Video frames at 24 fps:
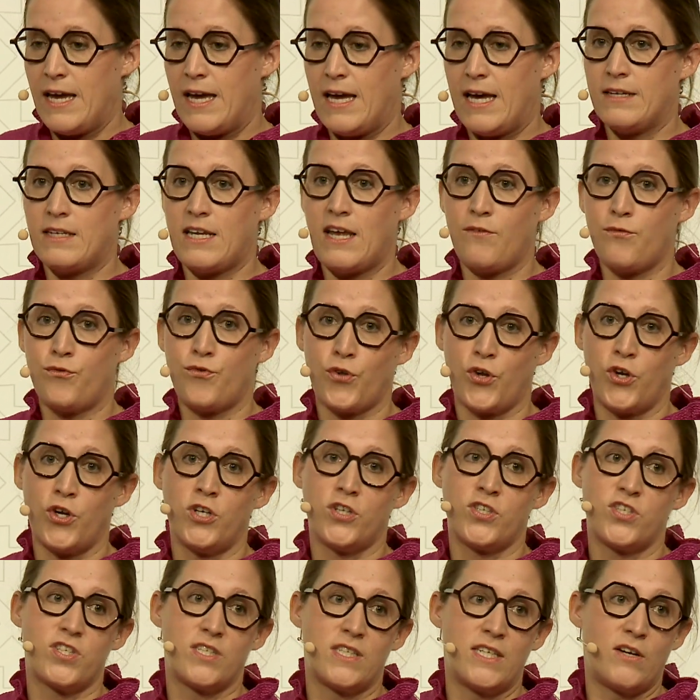And then third,
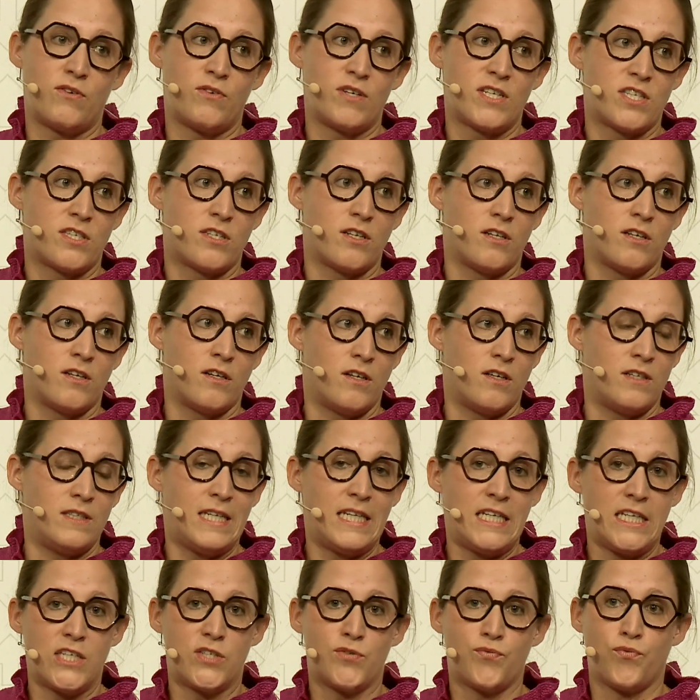there is the
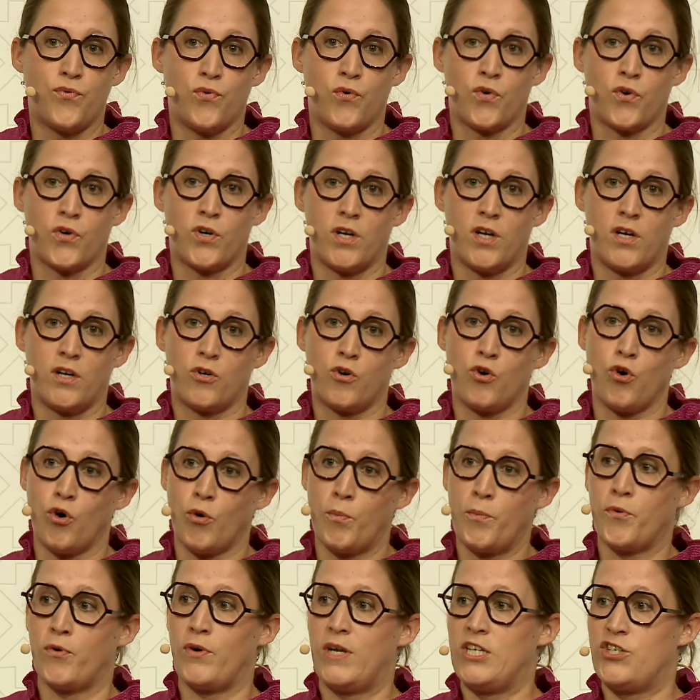need for
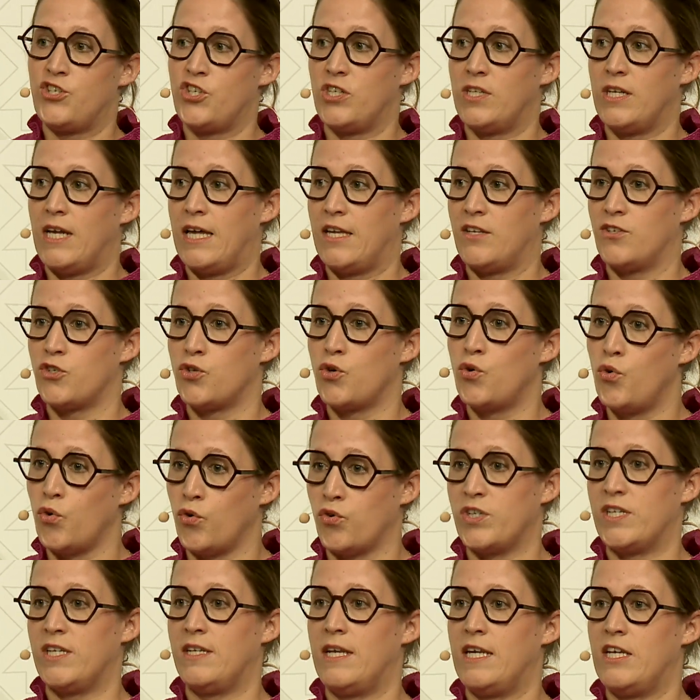cooperation and
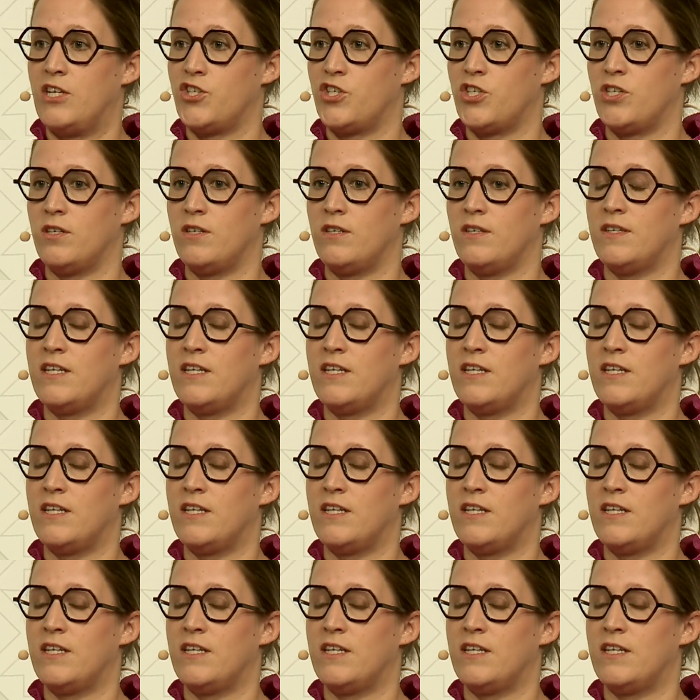coordination.